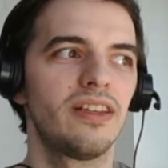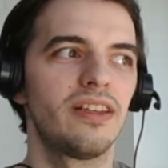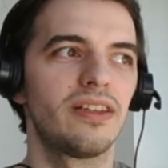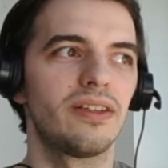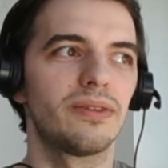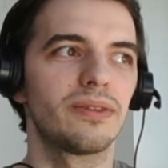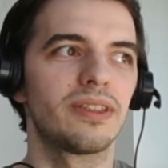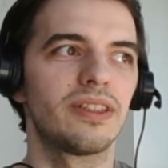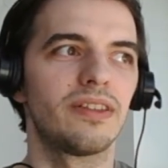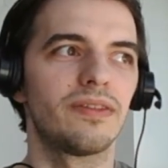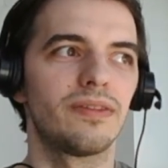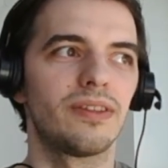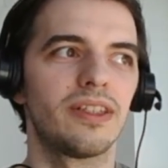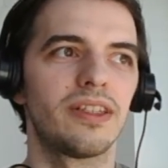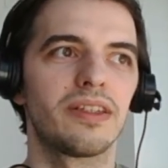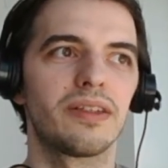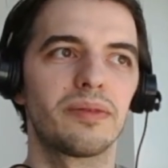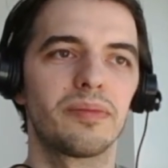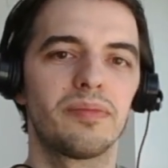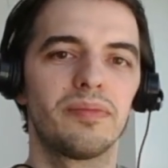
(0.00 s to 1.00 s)
stuff
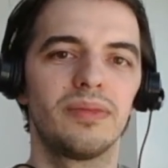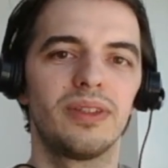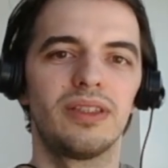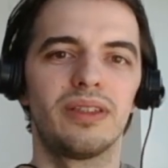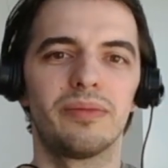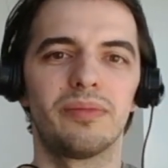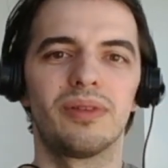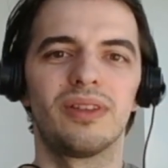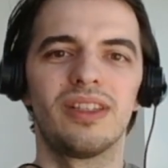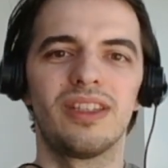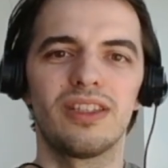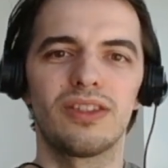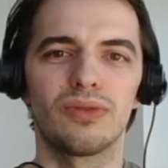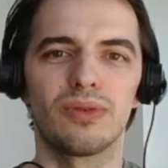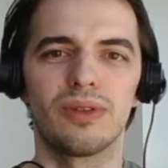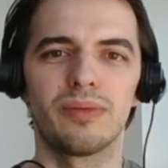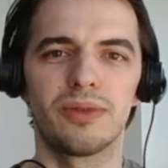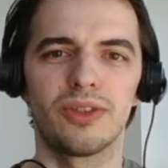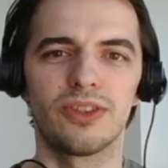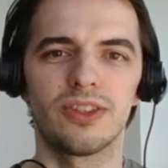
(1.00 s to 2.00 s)
like police
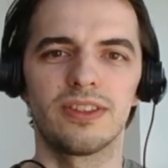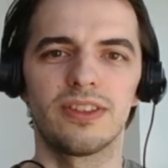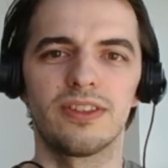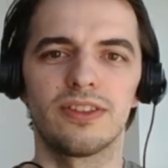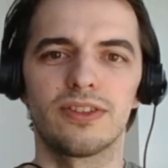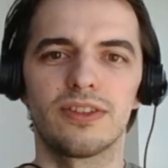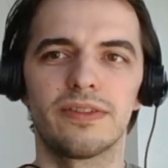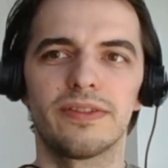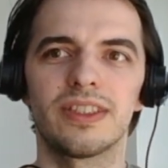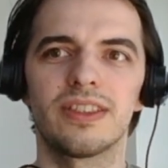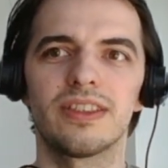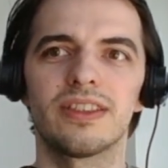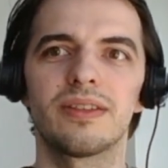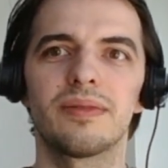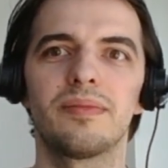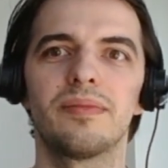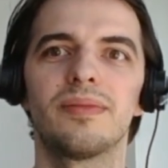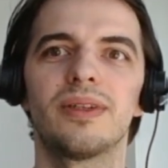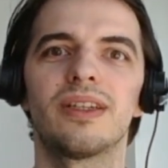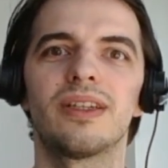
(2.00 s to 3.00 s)
or emergency services.
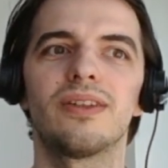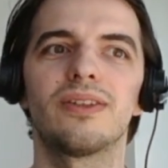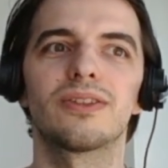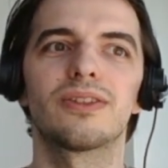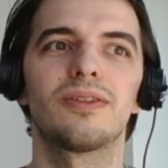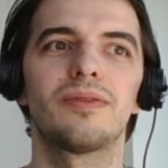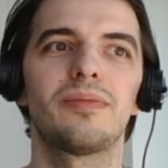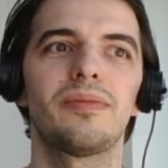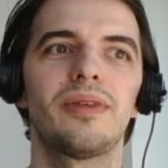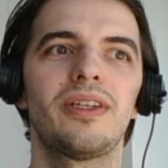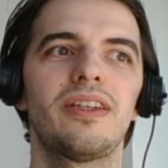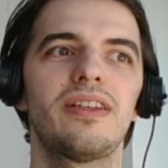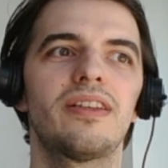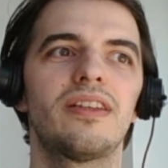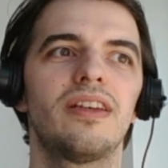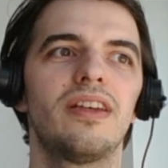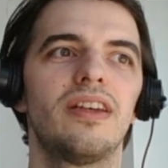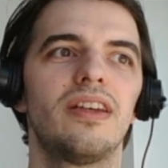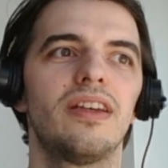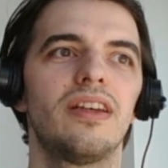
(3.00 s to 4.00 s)
But I also
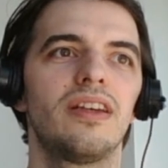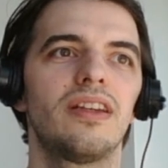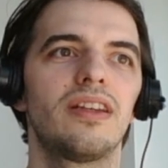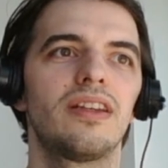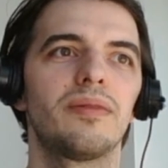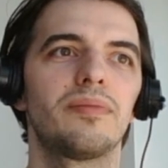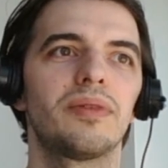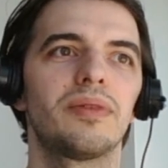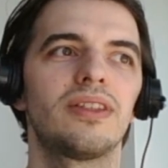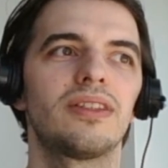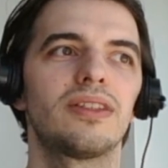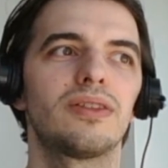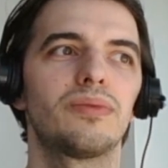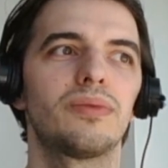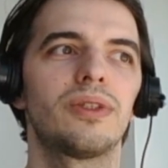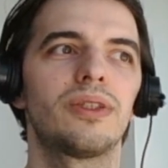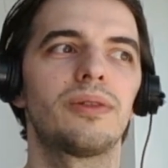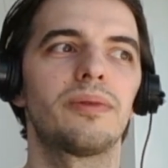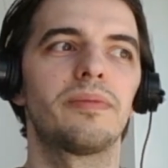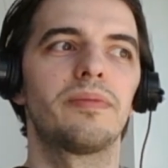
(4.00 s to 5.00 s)
mean the places
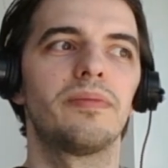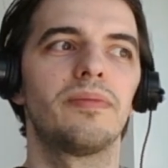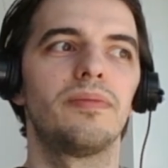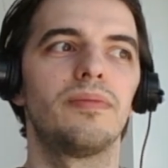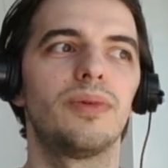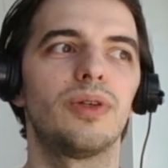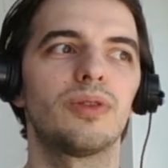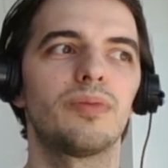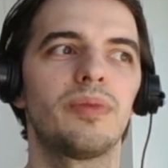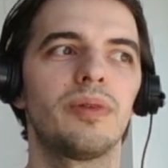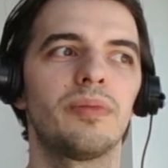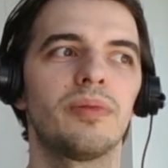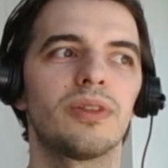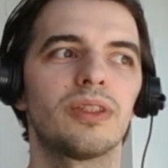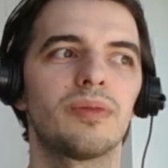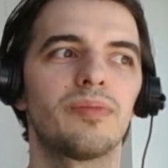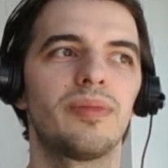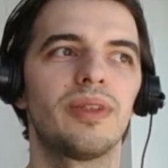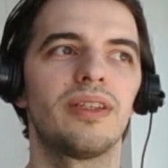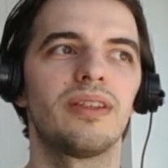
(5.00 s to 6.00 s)
where most people
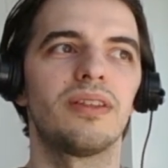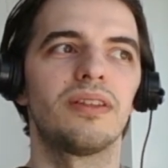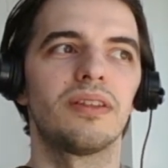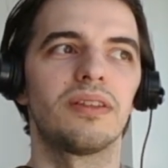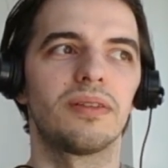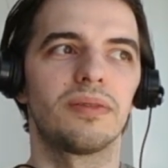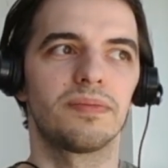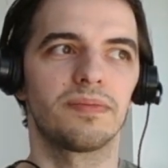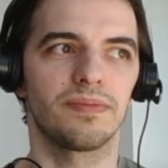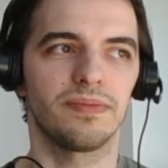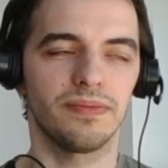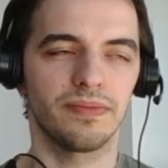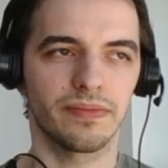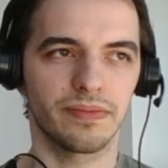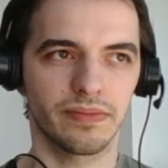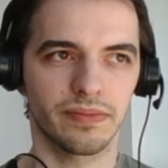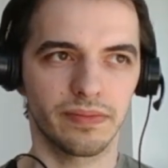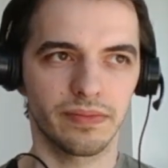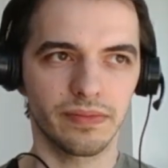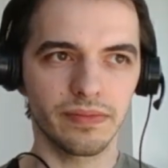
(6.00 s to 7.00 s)
spend
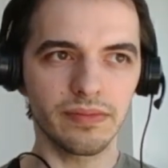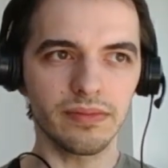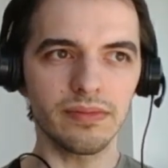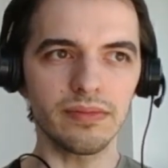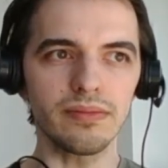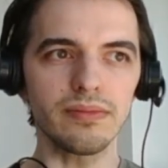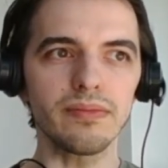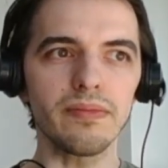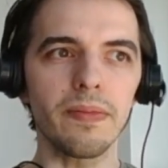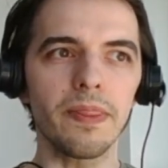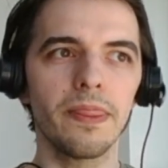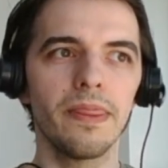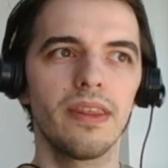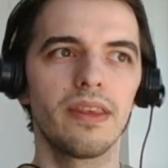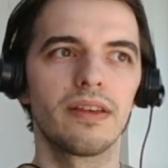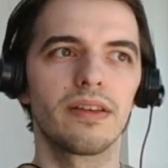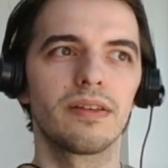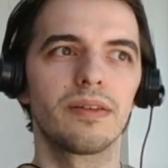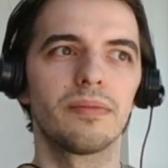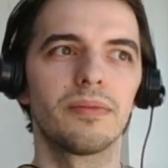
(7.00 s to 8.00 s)

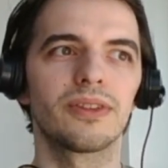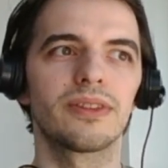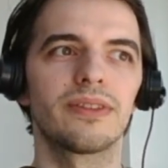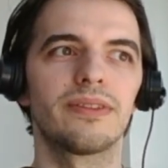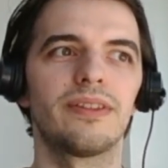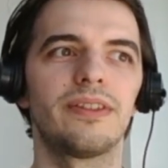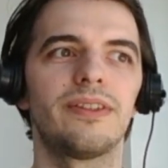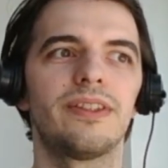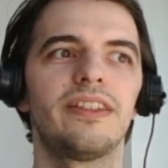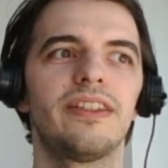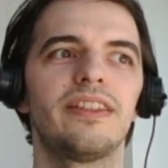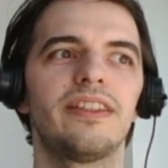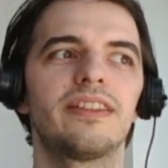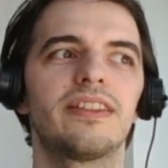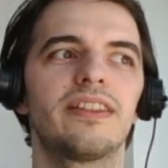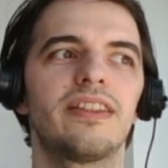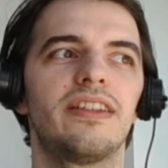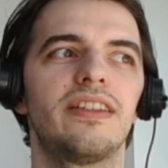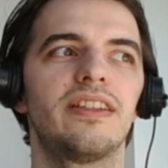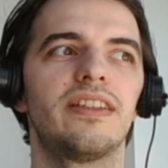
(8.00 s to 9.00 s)
most of their days,
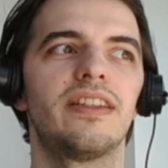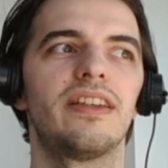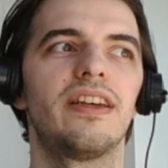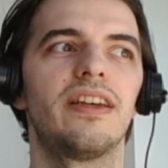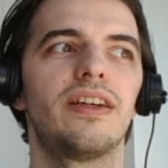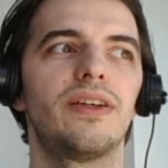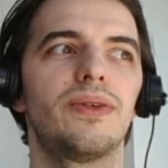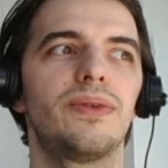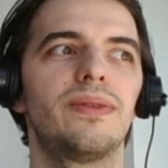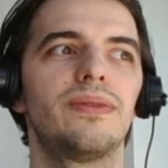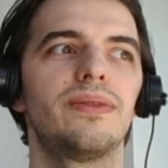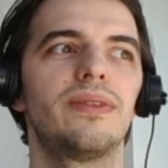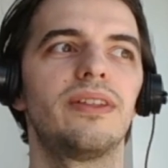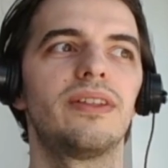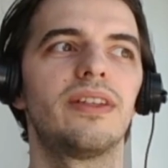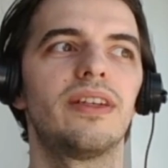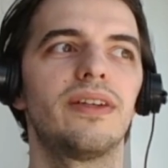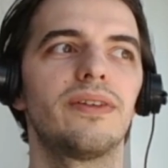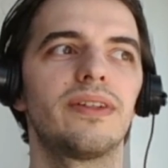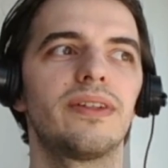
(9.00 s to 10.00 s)
and how
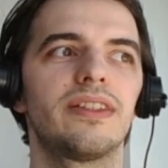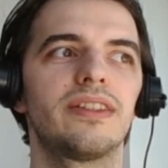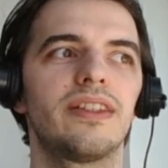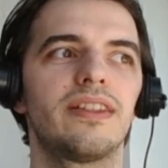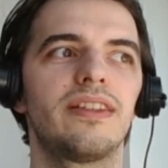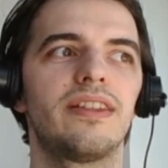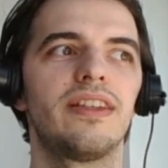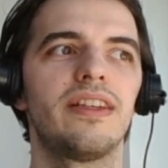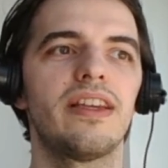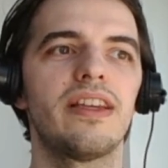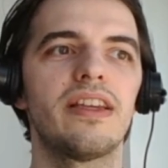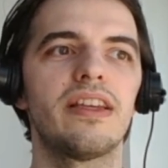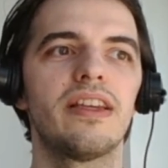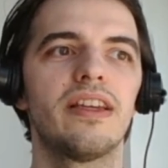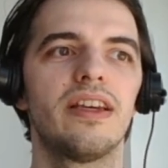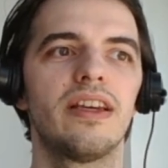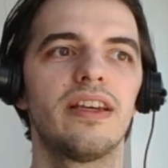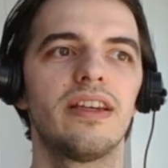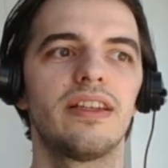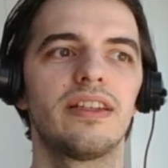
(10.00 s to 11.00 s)
it is that they
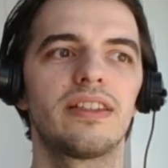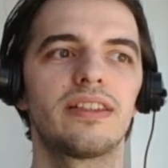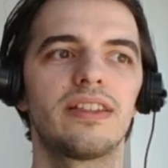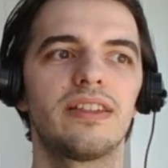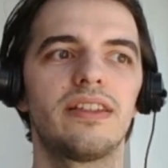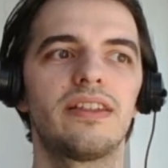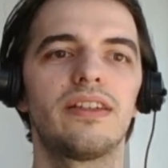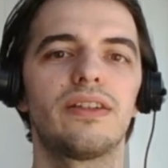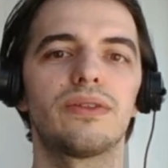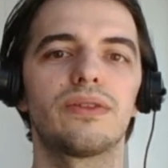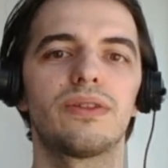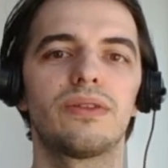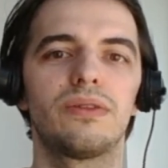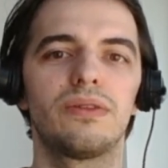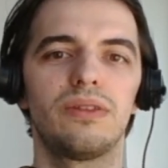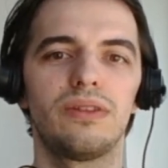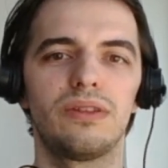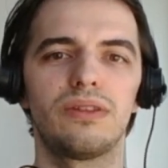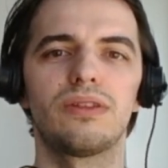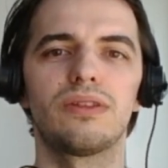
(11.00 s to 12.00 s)
set out
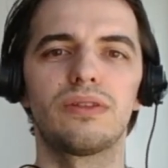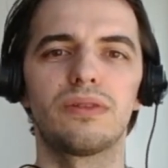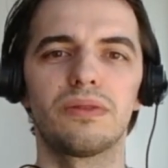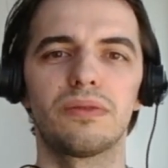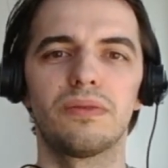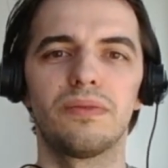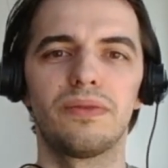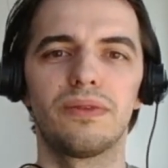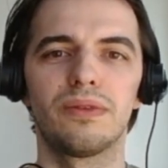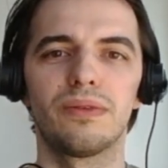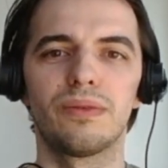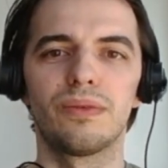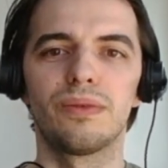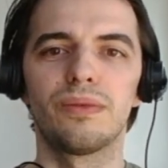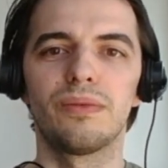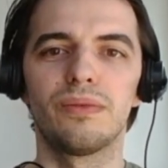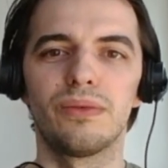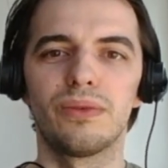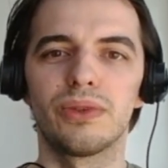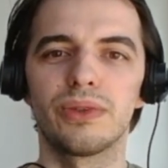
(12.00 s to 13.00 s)

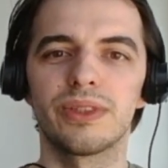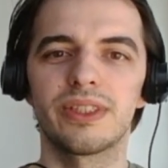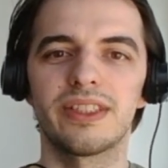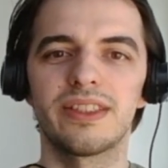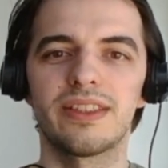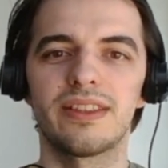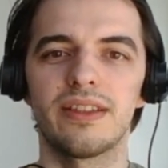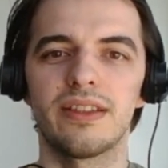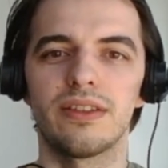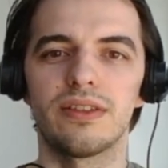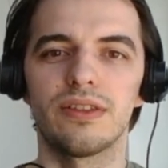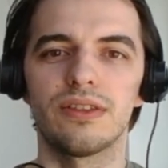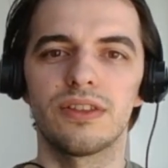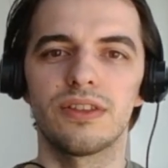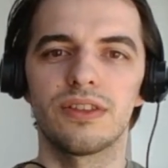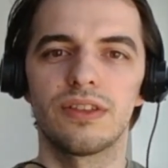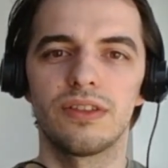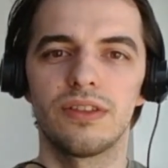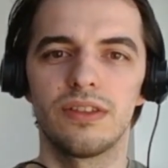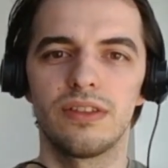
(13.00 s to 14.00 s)
rules and
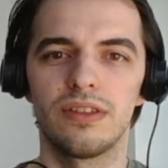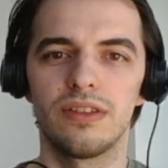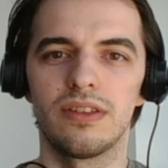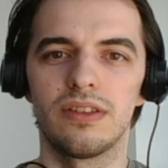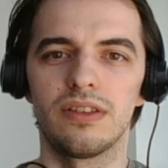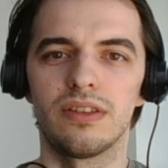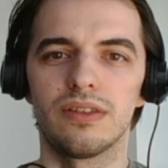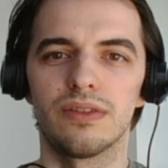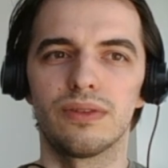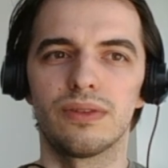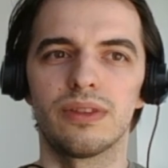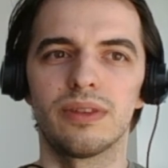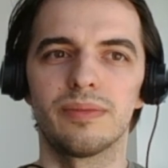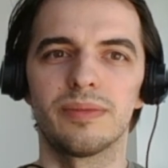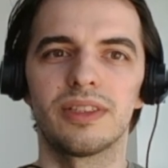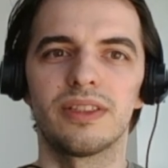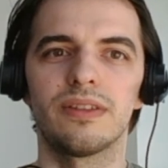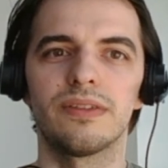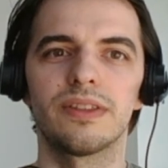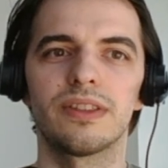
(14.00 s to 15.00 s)
standards for
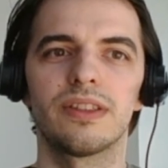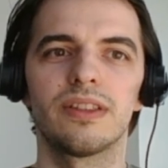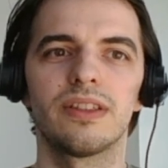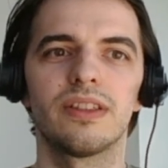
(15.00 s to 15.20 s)
themselves.